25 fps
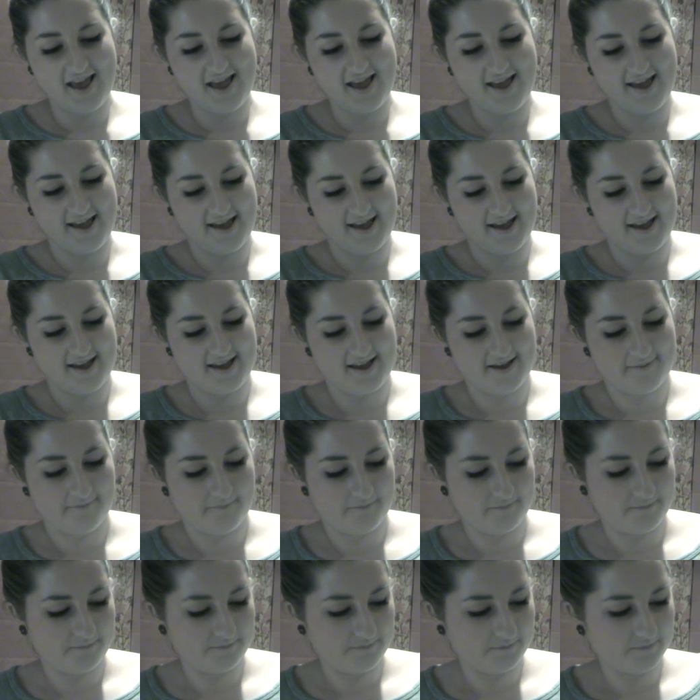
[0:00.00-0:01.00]
I
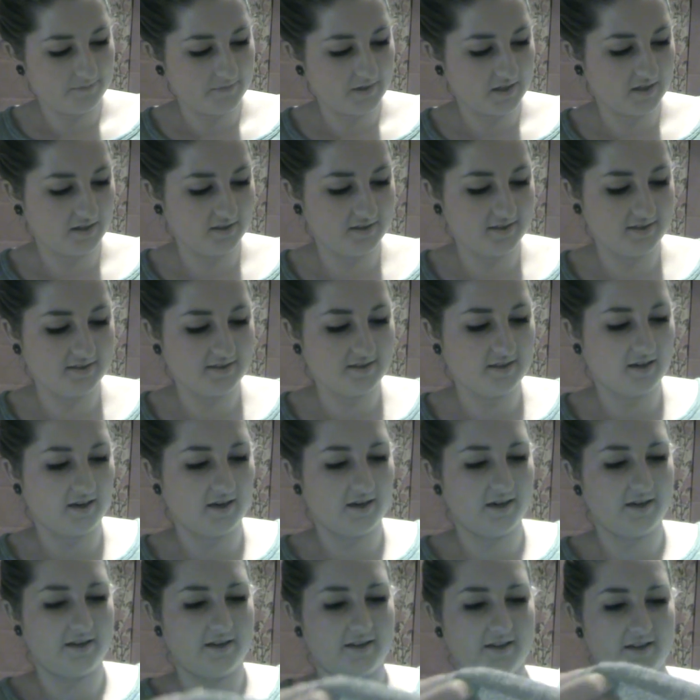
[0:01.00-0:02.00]
got this
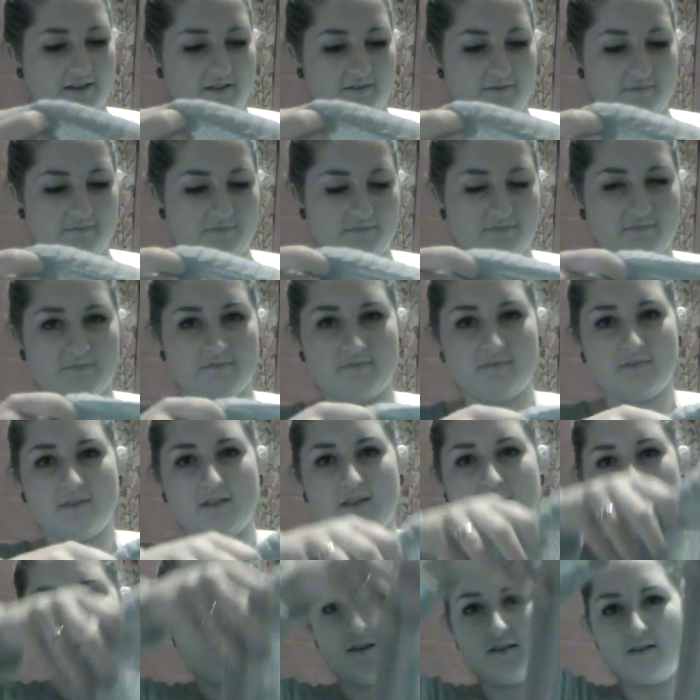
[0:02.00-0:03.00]
cardigan.
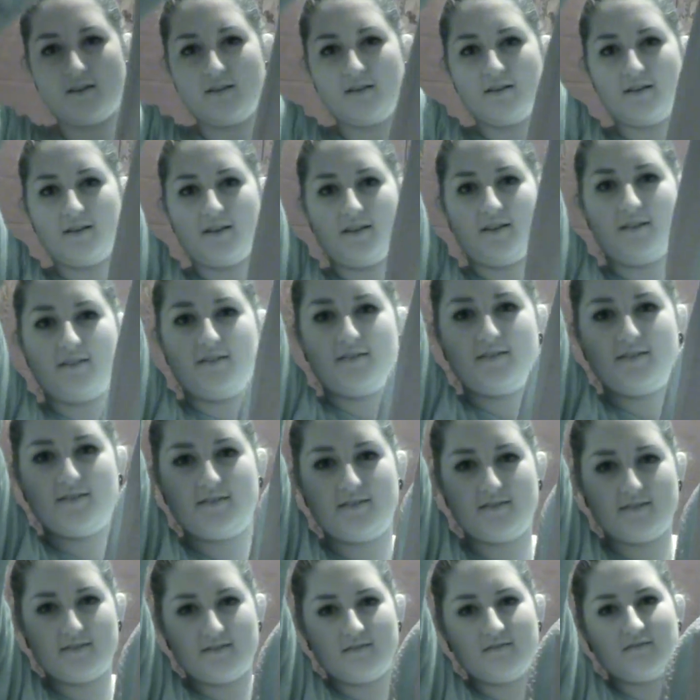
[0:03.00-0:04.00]

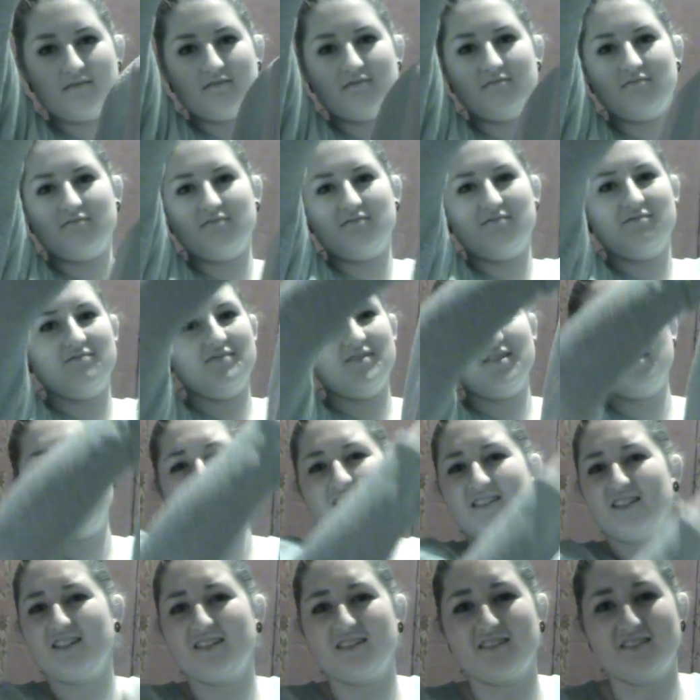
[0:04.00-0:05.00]
It's
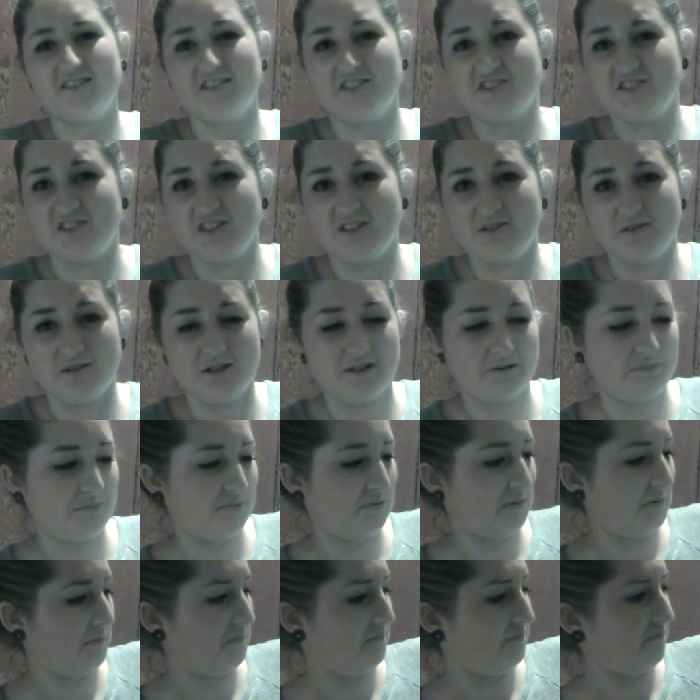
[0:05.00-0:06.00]
not gonna show up.
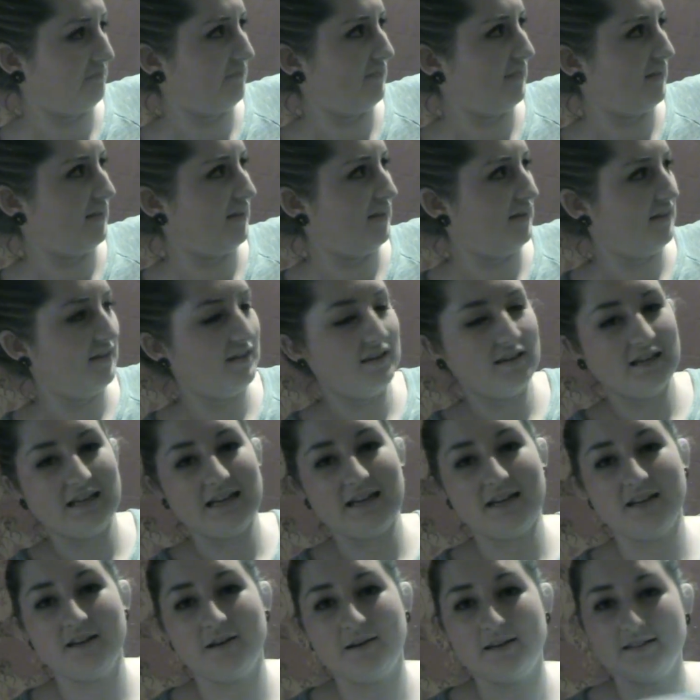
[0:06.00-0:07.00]

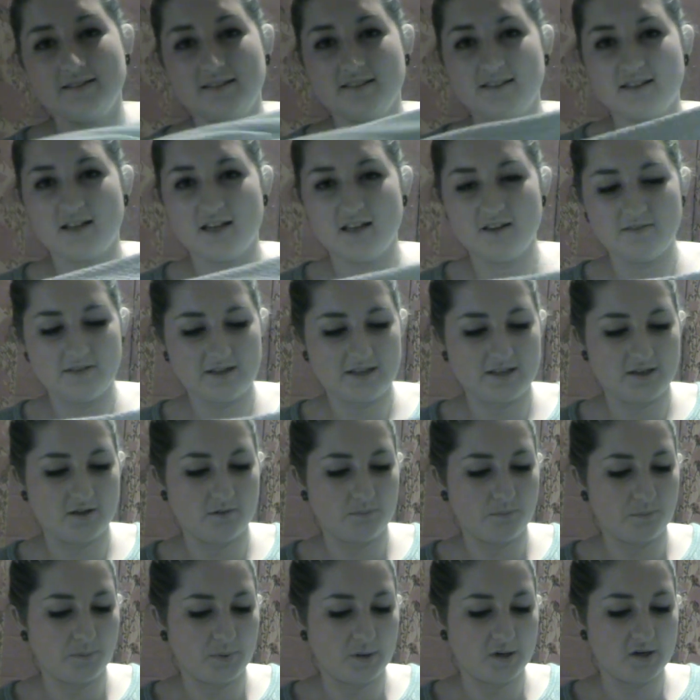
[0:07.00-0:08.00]
Anyways, it's kind of like a
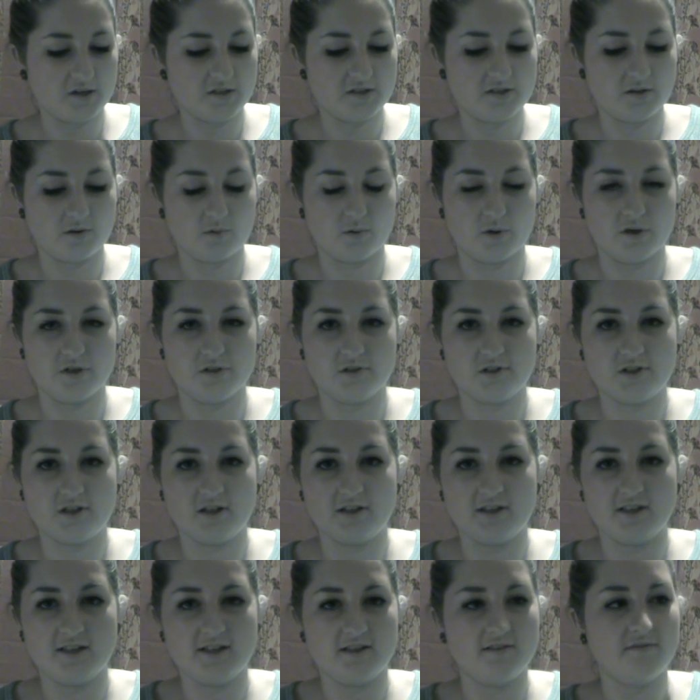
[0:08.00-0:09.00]
burnt orange
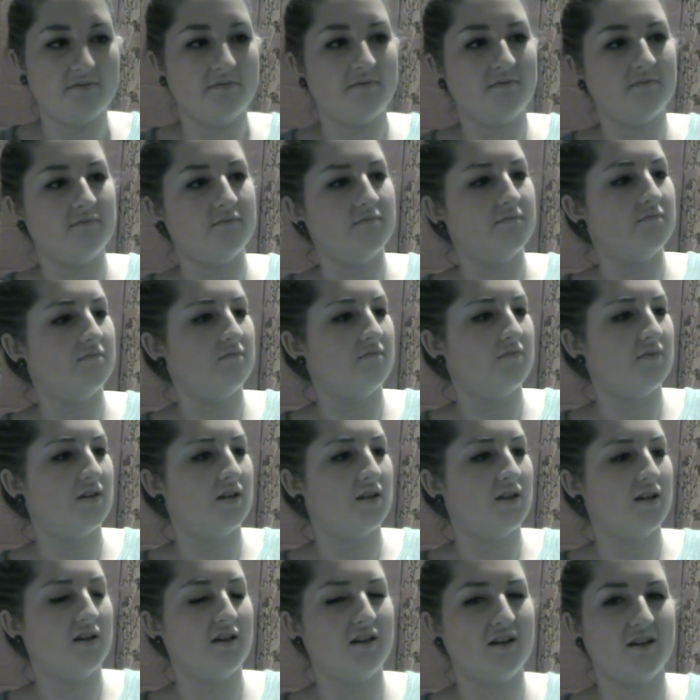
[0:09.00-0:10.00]
color,
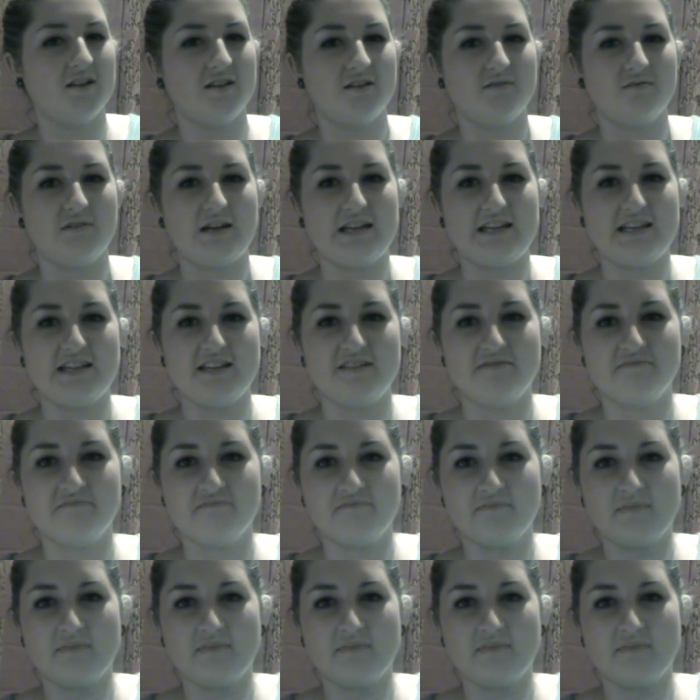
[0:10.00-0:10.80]
kind of ready.